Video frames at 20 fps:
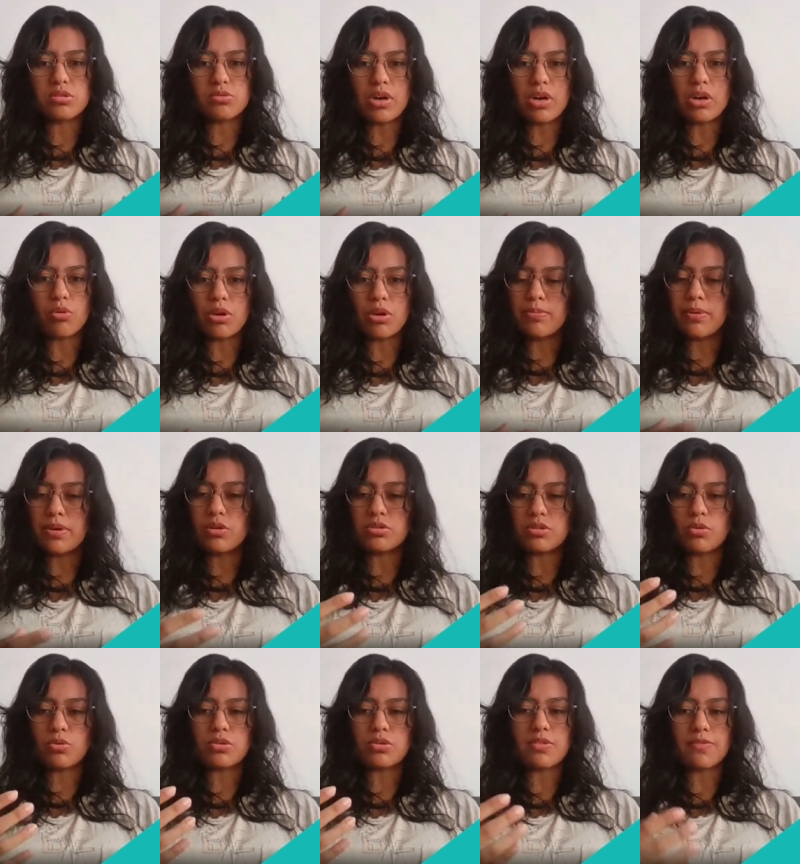right away
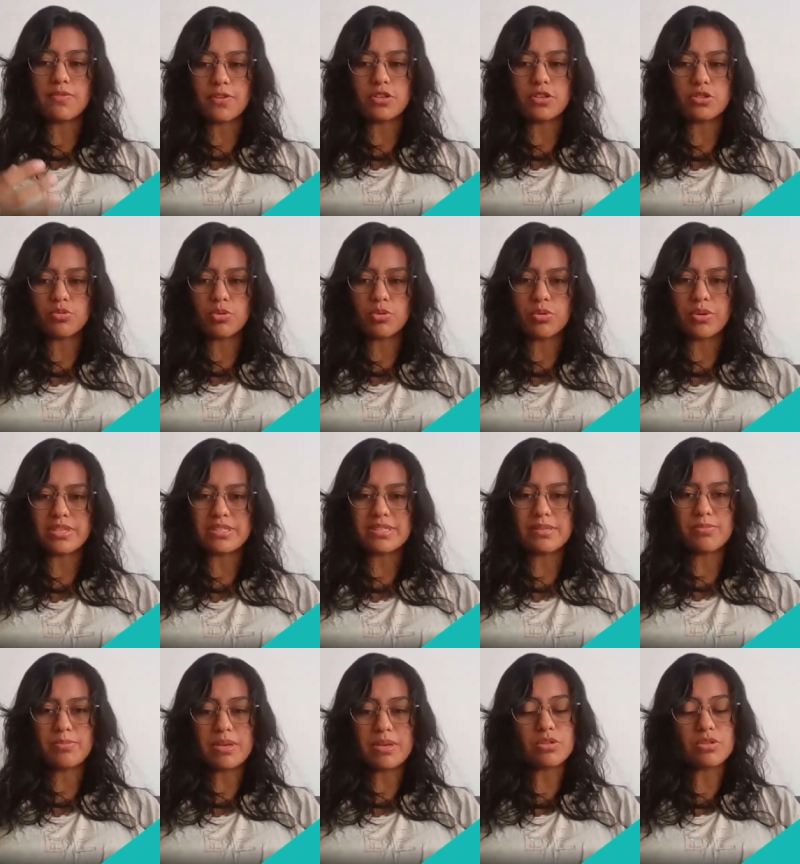because it was the first request
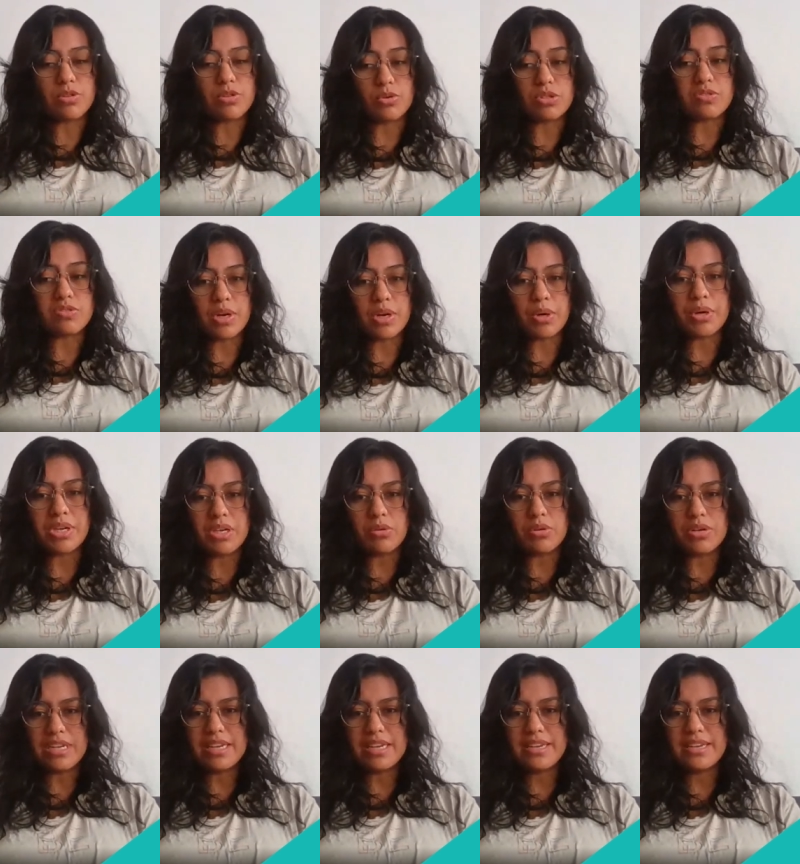because it was very
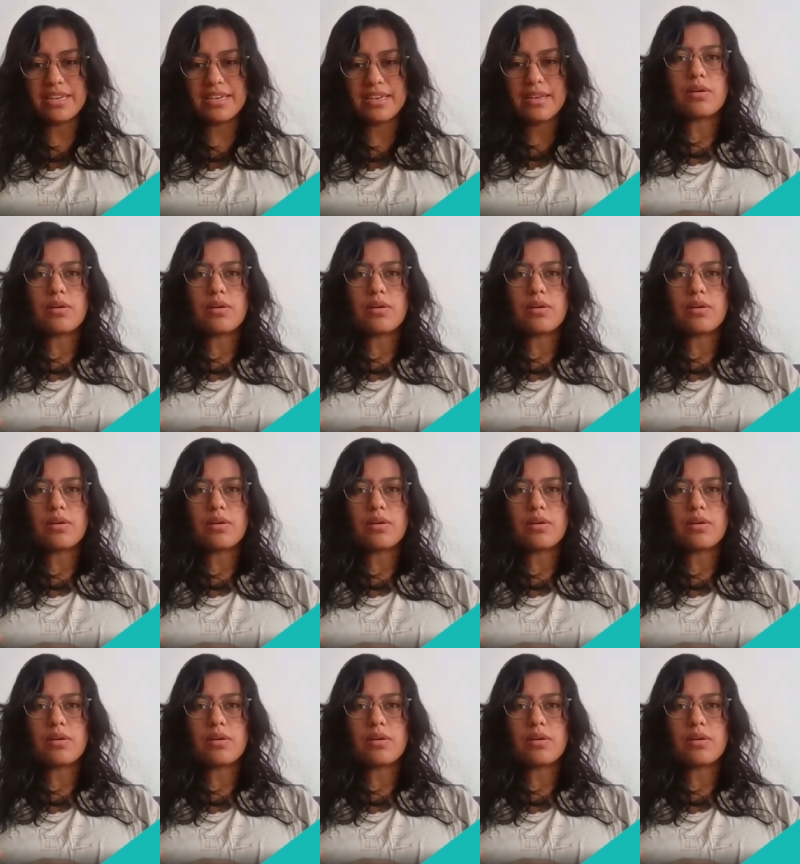unique.